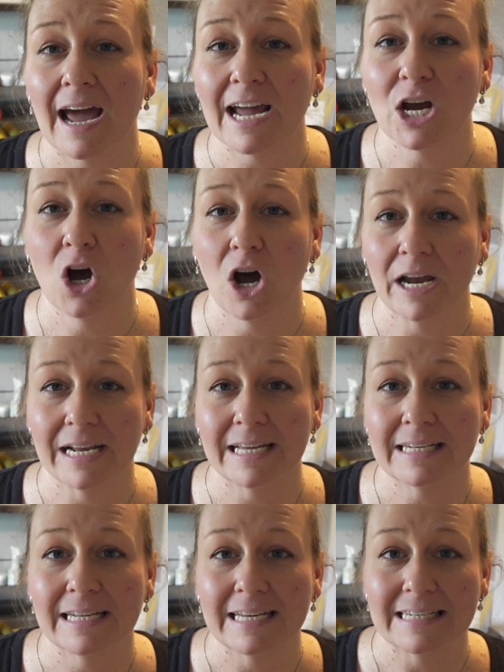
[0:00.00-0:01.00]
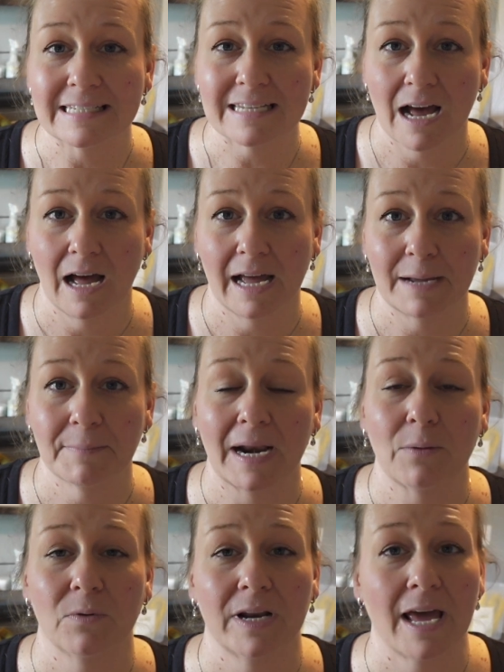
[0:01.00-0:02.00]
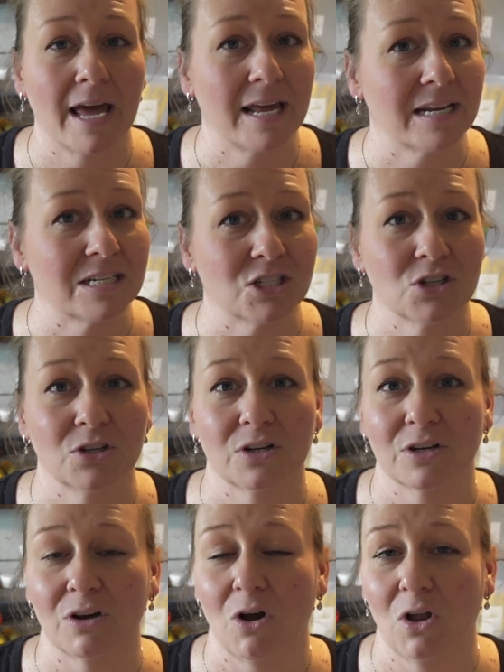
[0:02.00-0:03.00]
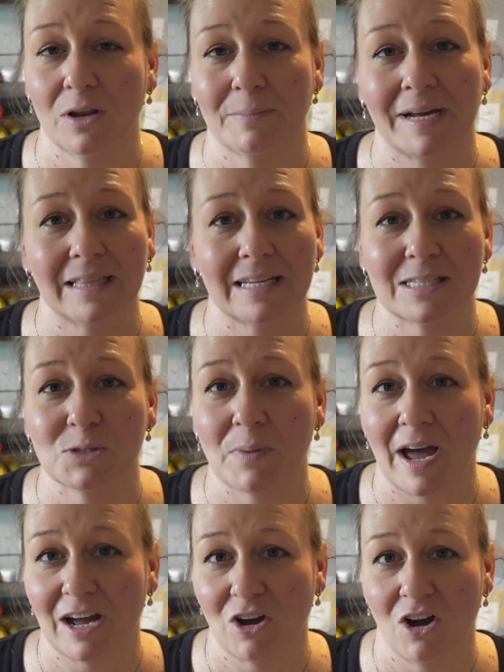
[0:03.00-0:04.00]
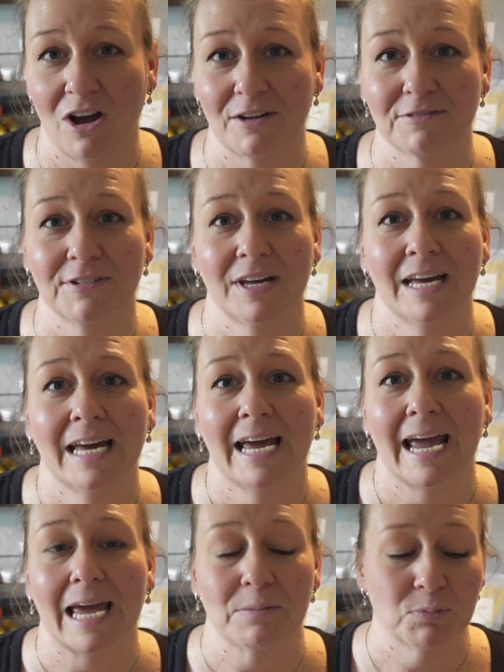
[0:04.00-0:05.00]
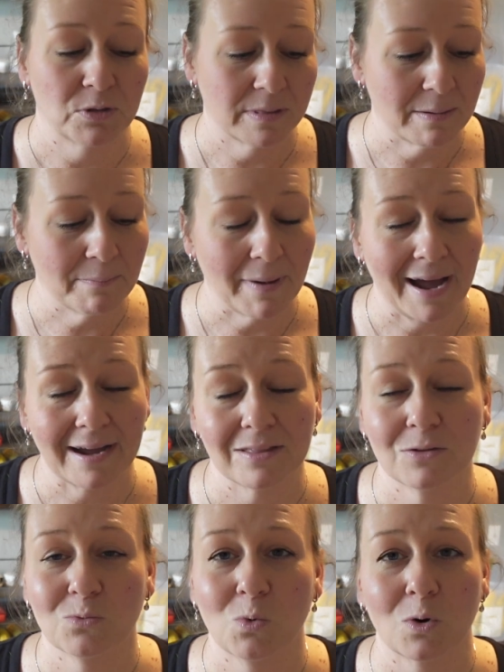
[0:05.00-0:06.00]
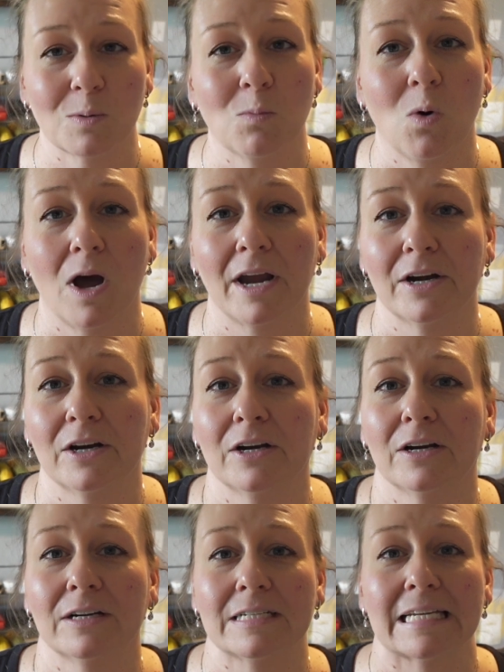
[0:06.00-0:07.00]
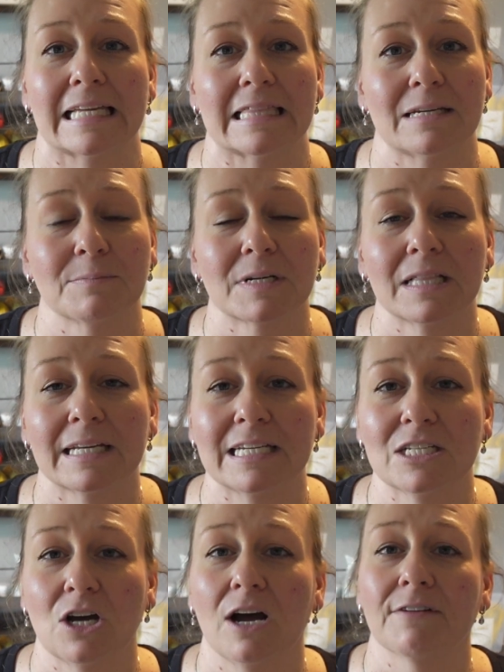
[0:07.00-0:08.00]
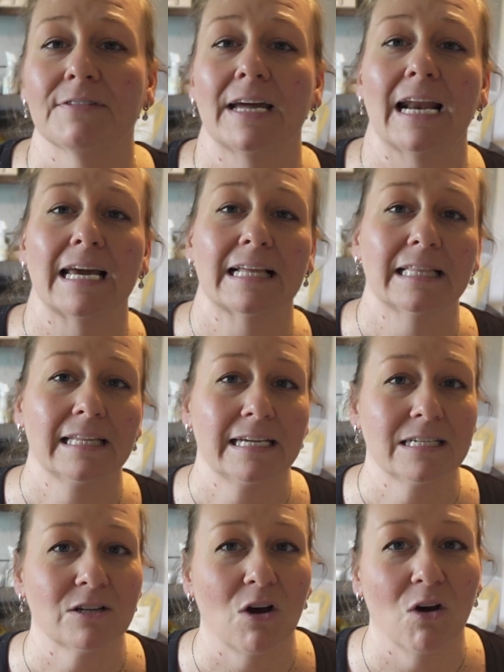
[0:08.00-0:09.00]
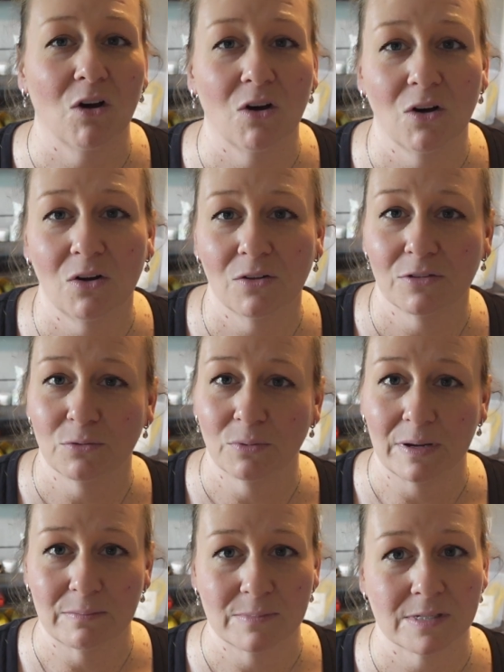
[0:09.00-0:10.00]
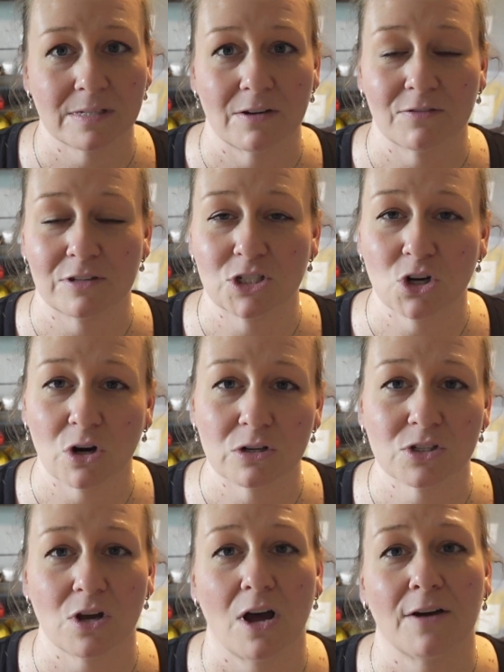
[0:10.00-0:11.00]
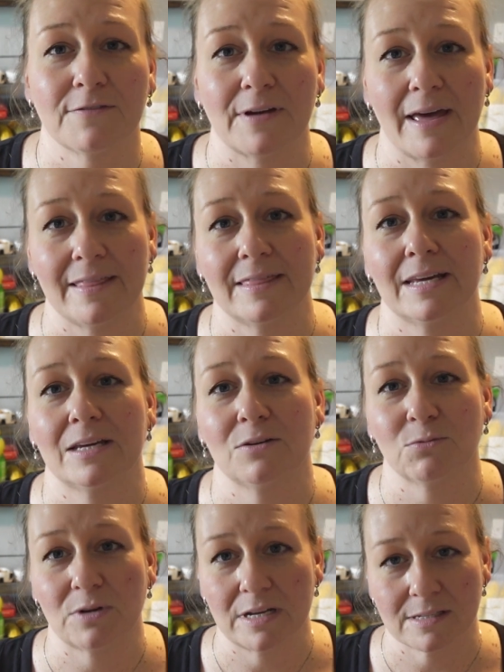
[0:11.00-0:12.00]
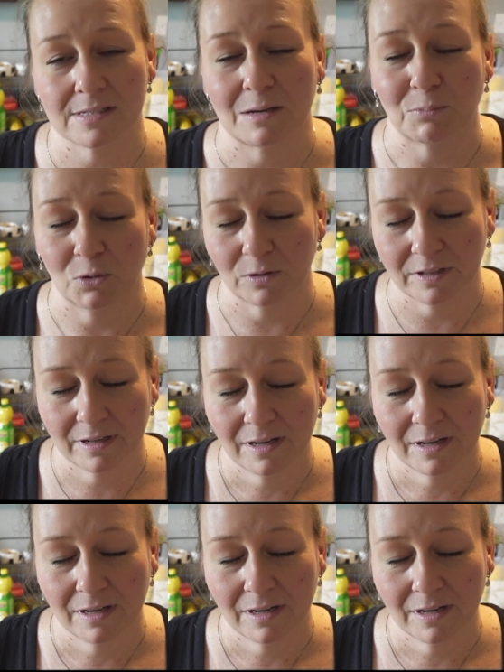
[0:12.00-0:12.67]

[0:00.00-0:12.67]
I caught it in time, and I went ahead and took all of my lids back off and put them back in the warm water to get them cleaned off, and I cleaned all the rims of the jars off and then reassembled,